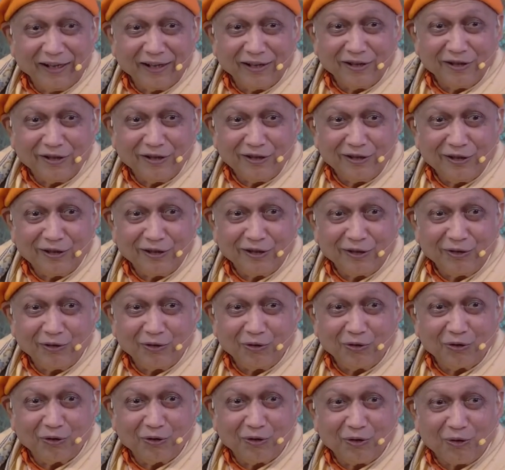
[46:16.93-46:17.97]

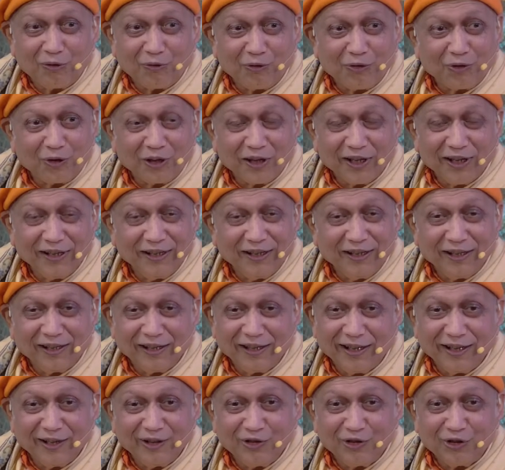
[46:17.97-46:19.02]
tendency to go for
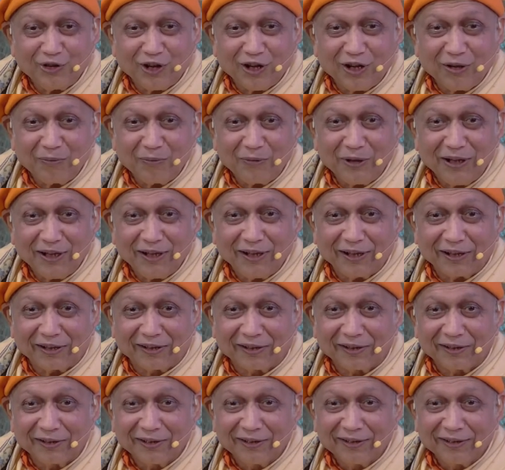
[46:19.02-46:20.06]
any
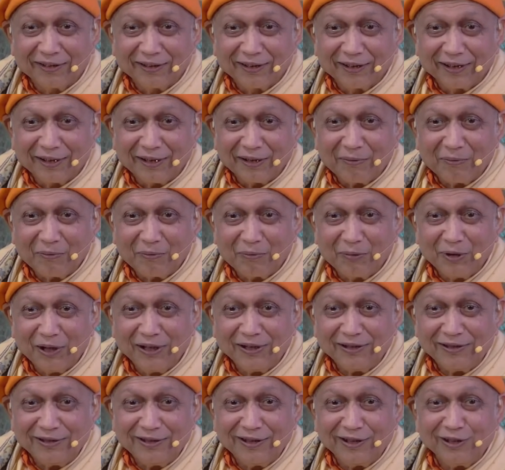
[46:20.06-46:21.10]
enjoyment. Uh,
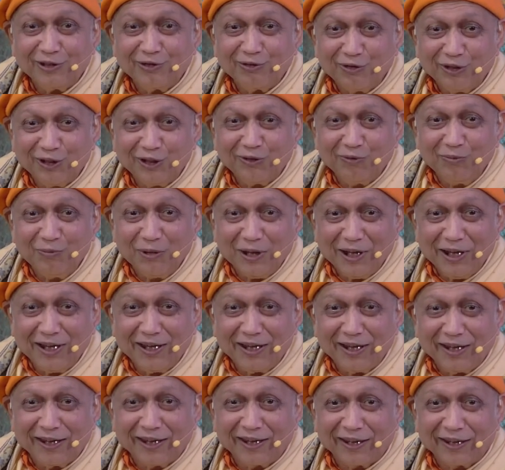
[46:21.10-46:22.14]
bliss is with
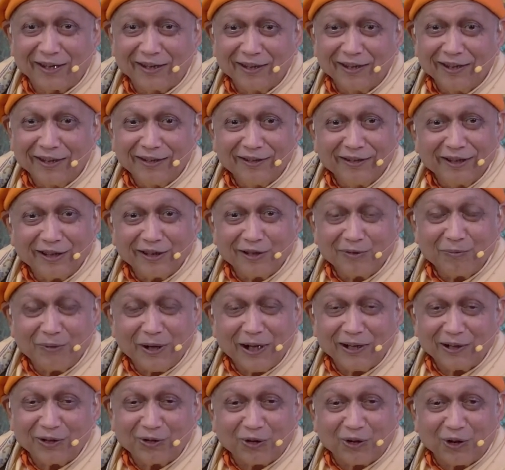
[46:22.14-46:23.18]
me.
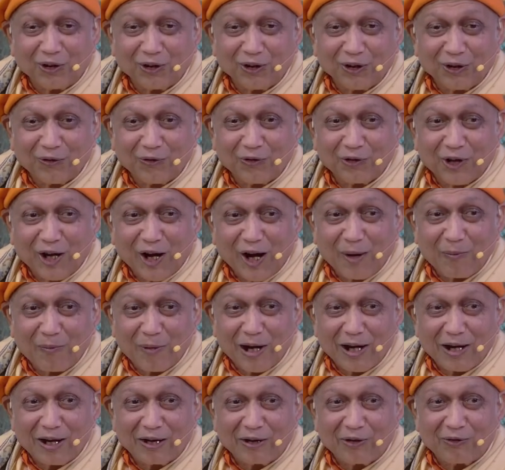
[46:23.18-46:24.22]
Just by thought of
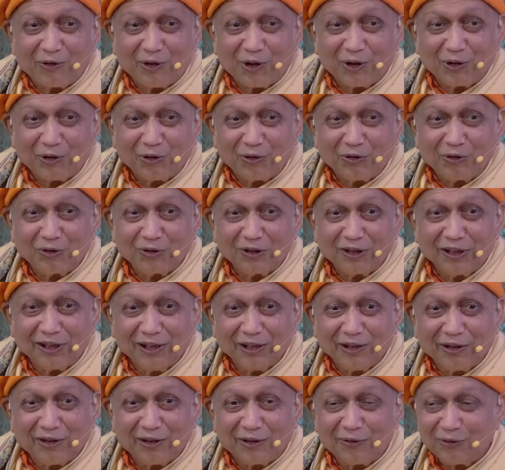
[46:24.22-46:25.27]
Rama, what
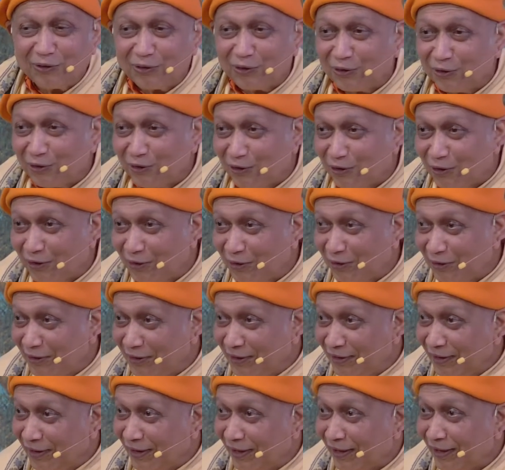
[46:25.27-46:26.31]
to think of, you
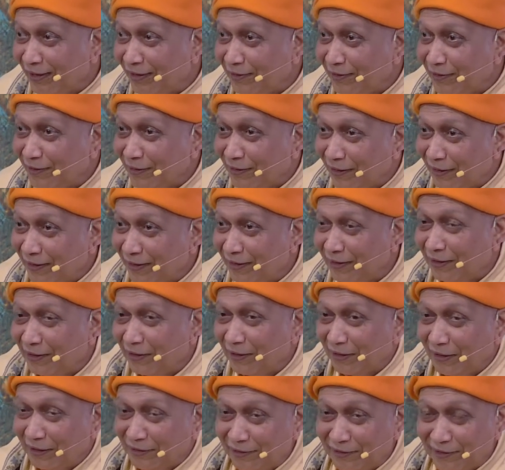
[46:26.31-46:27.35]
know, uh,
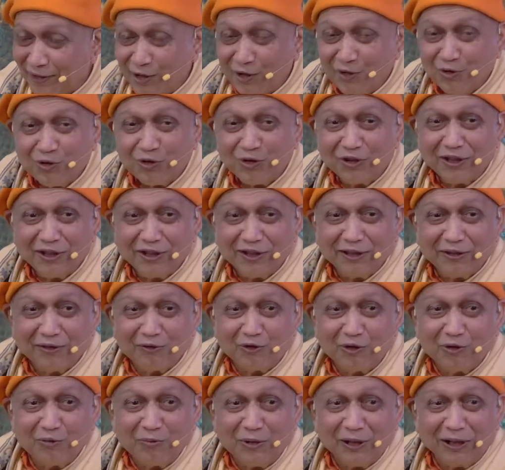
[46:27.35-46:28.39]

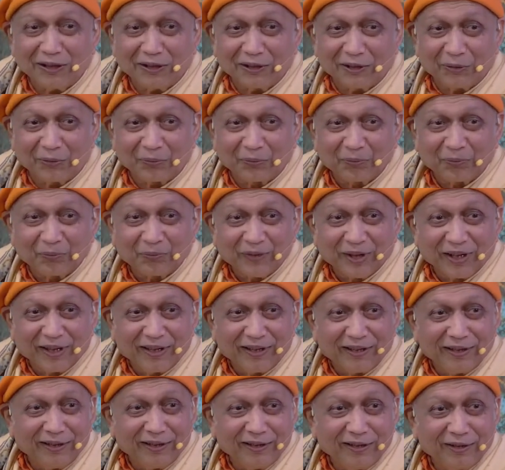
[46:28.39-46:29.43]
seducing a woman?
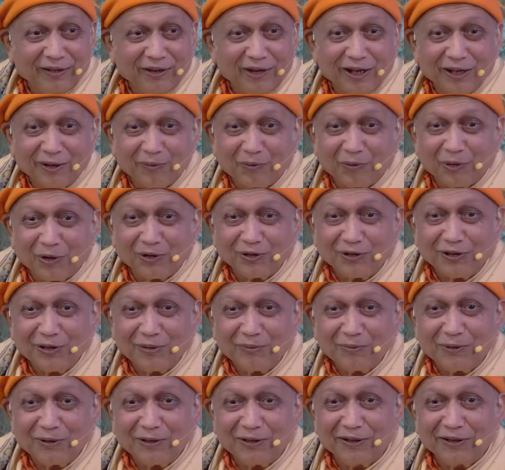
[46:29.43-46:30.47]
Uh, not
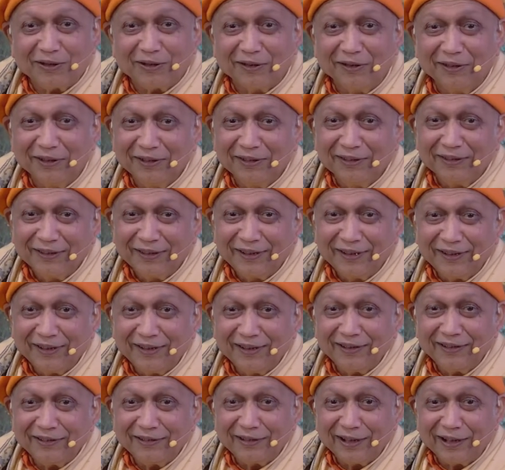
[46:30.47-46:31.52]
possible.
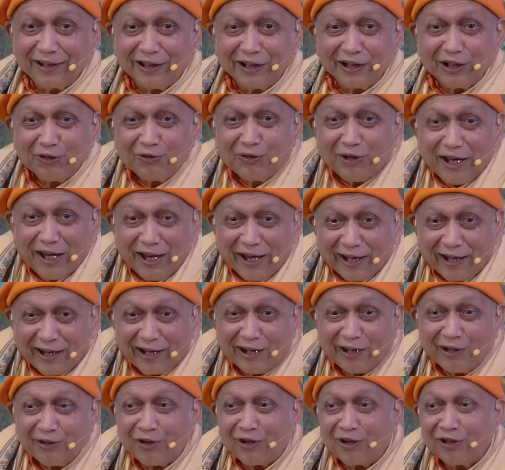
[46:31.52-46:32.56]
It is that is
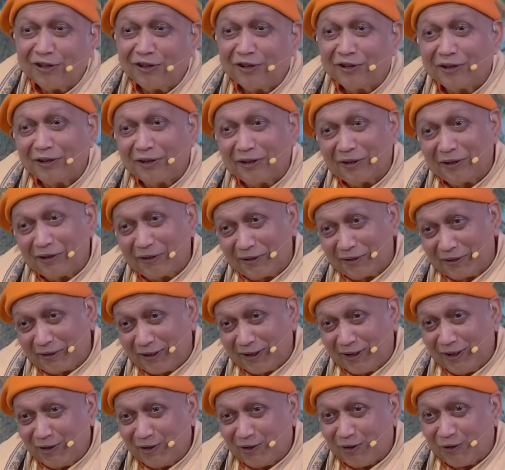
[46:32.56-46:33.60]
why I cannot
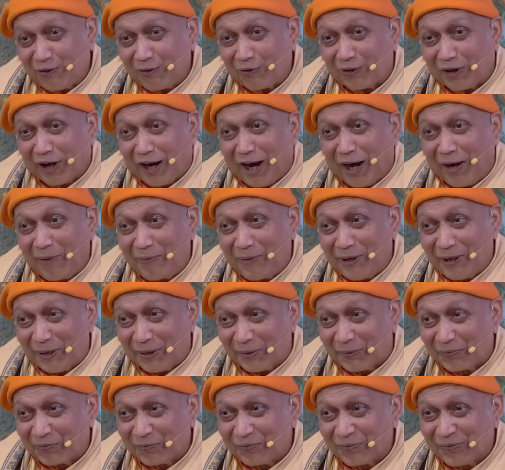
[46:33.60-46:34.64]
uh, think of
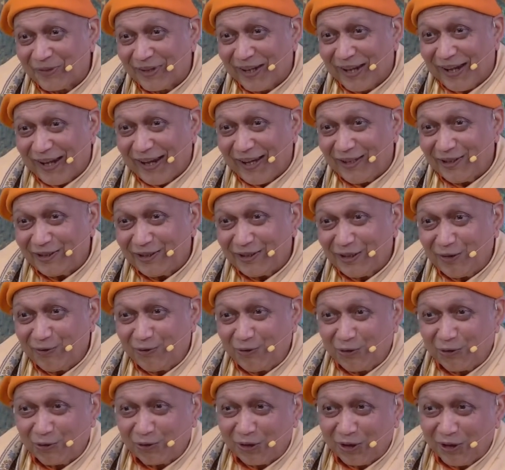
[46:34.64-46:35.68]
Rama.
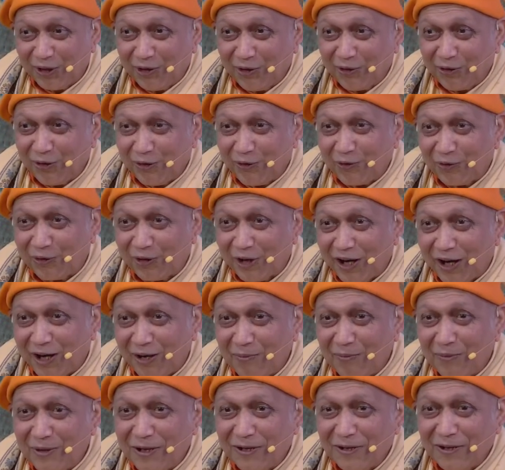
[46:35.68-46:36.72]
As if you think of
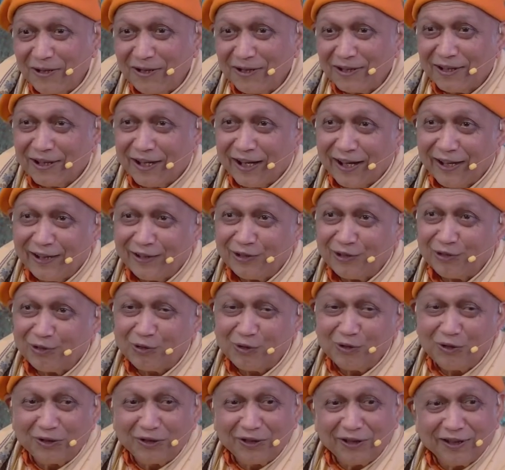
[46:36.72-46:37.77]
Rama,
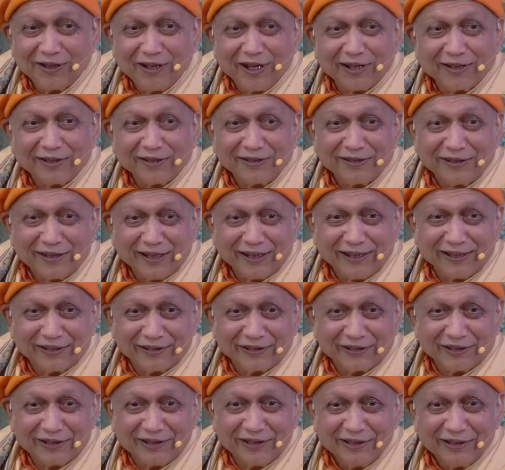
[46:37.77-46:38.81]
as Tulsidas
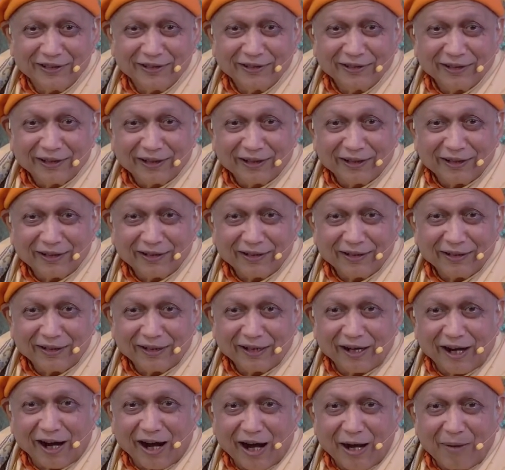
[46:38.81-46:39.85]
says,
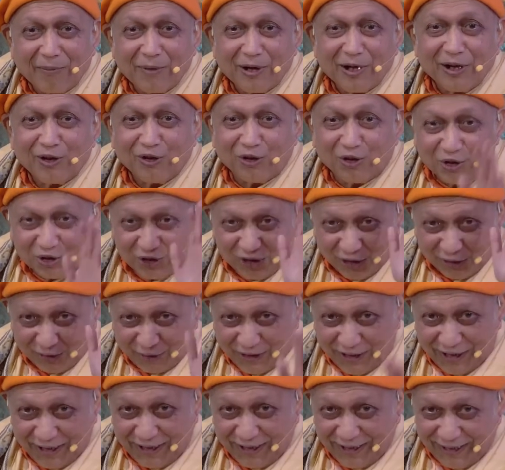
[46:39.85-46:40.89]
uh, Kama
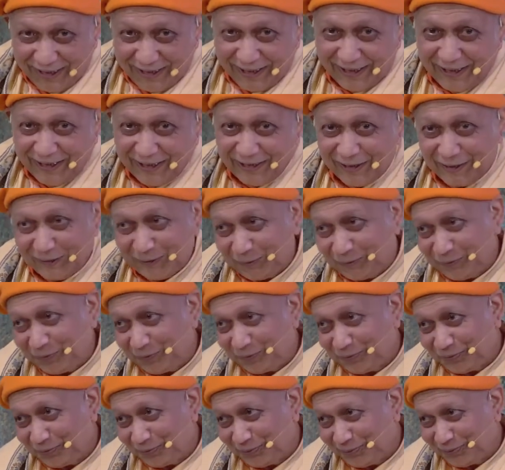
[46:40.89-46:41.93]
goes away.
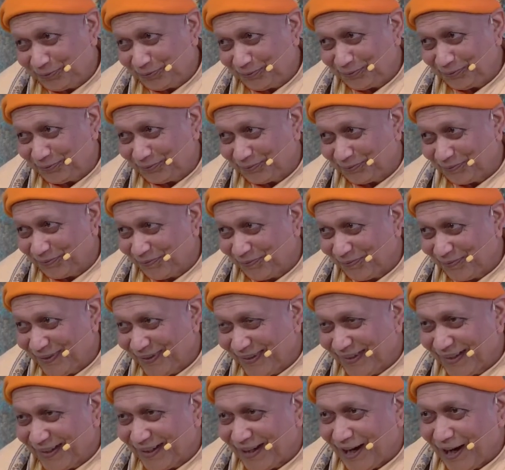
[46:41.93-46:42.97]
Mm.
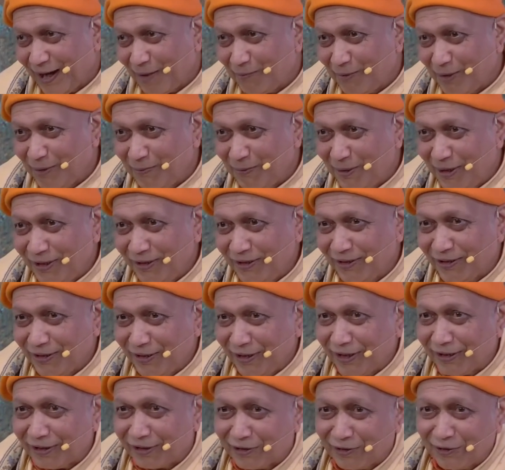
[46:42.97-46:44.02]
Kama
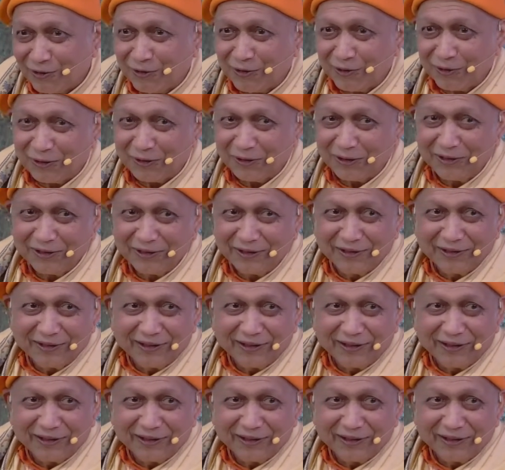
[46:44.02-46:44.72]
means lust.